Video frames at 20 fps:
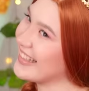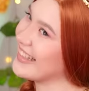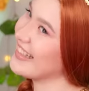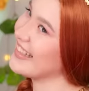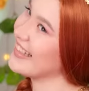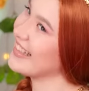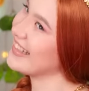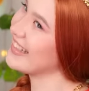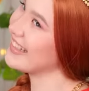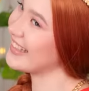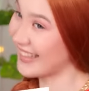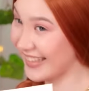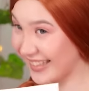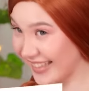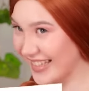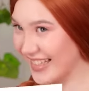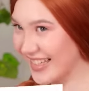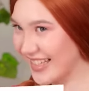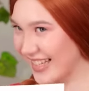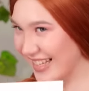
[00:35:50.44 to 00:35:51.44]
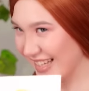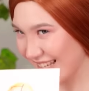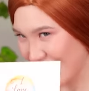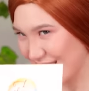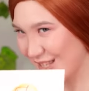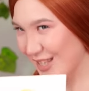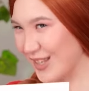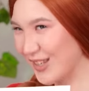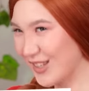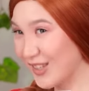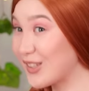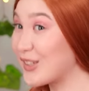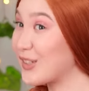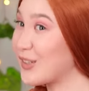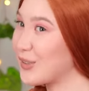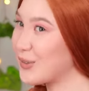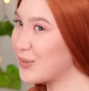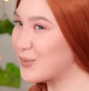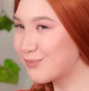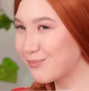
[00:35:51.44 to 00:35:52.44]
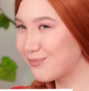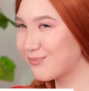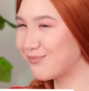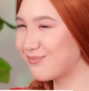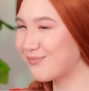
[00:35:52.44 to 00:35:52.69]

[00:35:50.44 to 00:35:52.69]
Hopefully you feel the same way.